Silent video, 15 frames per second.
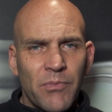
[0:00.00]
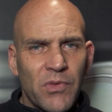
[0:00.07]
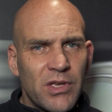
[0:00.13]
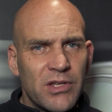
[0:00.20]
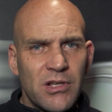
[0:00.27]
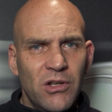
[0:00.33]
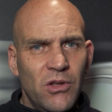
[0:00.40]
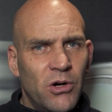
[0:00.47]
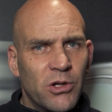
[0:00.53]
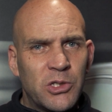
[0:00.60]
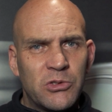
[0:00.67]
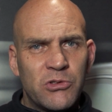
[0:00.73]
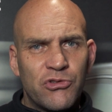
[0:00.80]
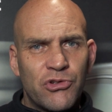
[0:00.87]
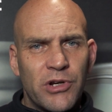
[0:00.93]
There's a lot
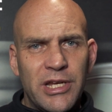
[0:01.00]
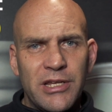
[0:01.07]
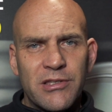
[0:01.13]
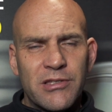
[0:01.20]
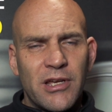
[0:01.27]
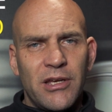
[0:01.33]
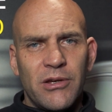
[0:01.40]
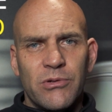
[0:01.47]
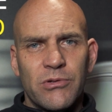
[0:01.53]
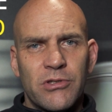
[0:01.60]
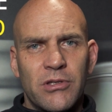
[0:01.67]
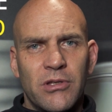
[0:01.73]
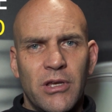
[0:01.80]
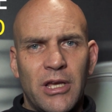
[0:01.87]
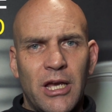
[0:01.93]
of trade
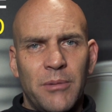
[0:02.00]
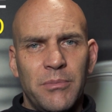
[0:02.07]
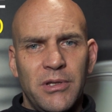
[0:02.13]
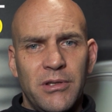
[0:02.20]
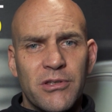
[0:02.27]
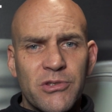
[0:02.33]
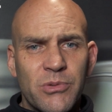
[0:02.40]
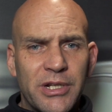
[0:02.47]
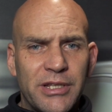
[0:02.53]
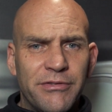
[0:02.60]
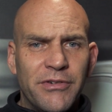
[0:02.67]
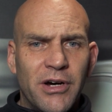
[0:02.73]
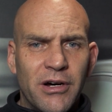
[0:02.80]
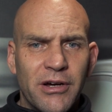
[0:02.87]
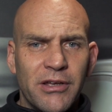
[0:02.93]
sales happening at
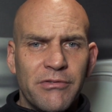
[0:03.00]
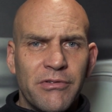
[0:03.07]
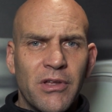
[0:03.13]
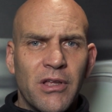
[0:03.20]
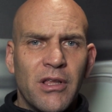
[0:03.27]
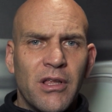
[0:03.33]
25.